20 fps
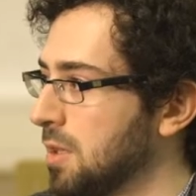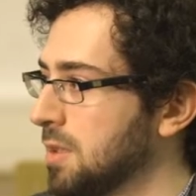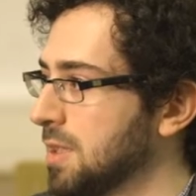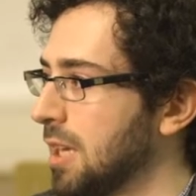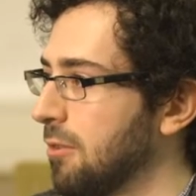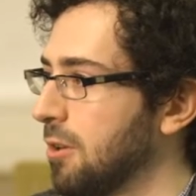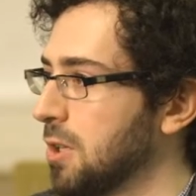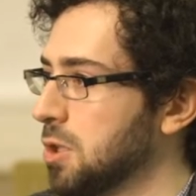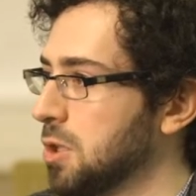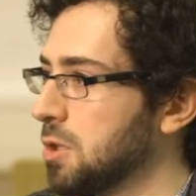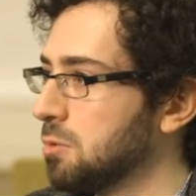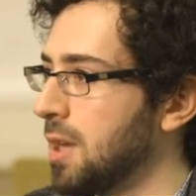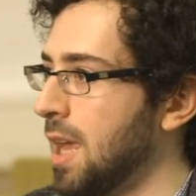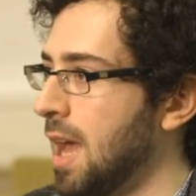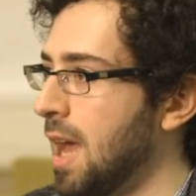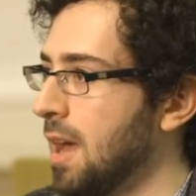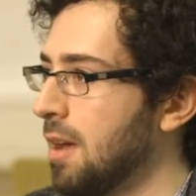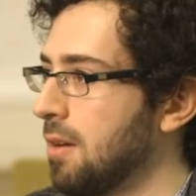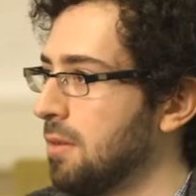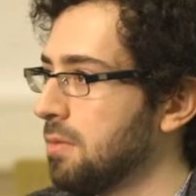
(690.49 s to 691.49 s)
considerations we
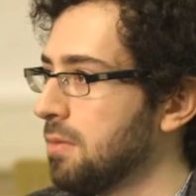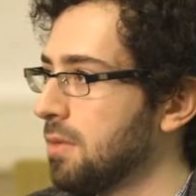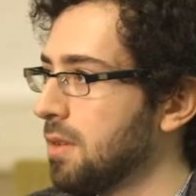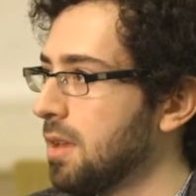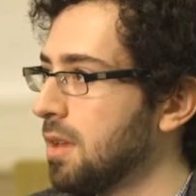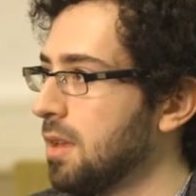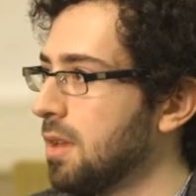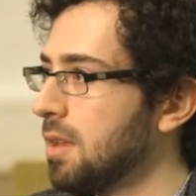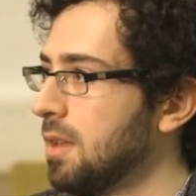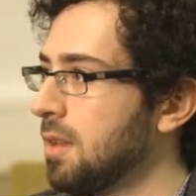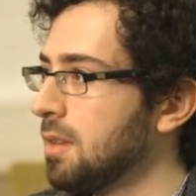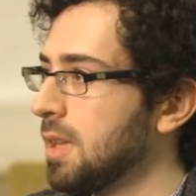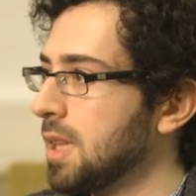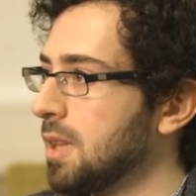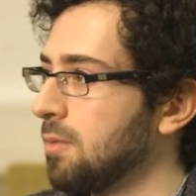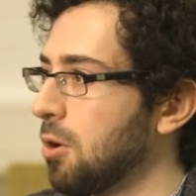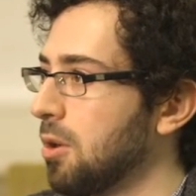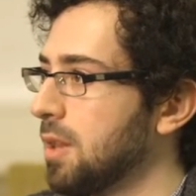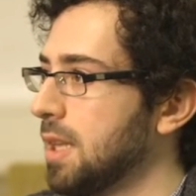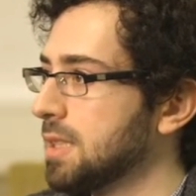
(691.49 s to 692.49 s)
have, at
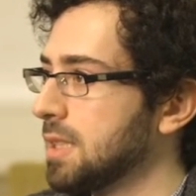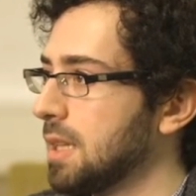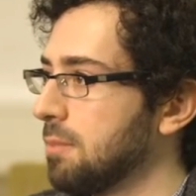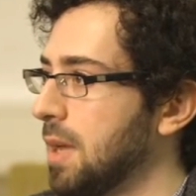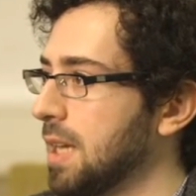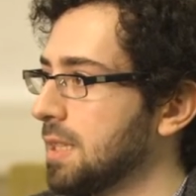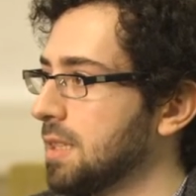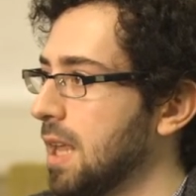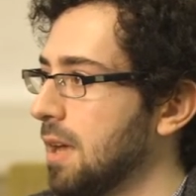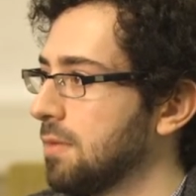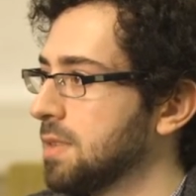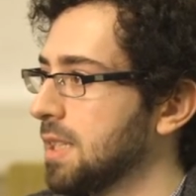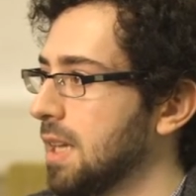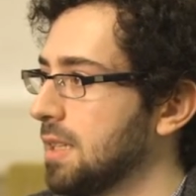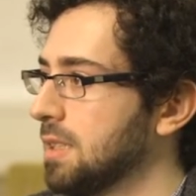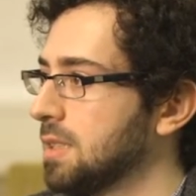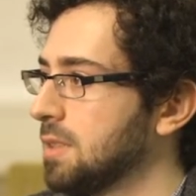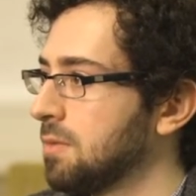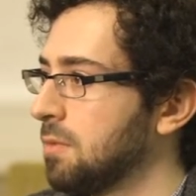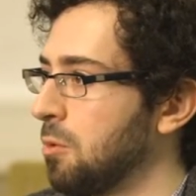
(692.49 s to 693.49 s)
the very least, would makes a lot of
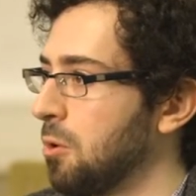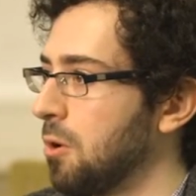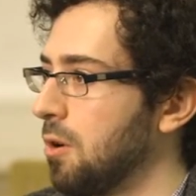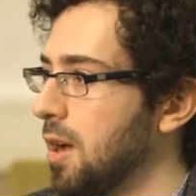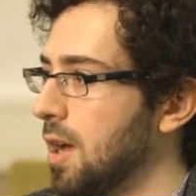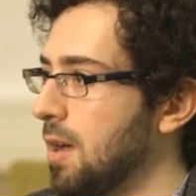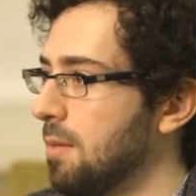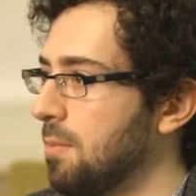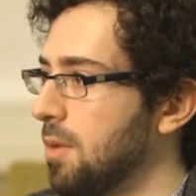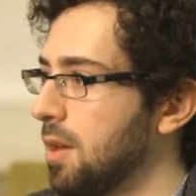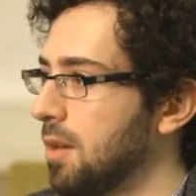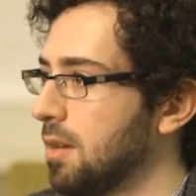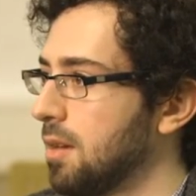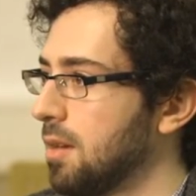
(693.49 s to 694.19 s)
sense for um,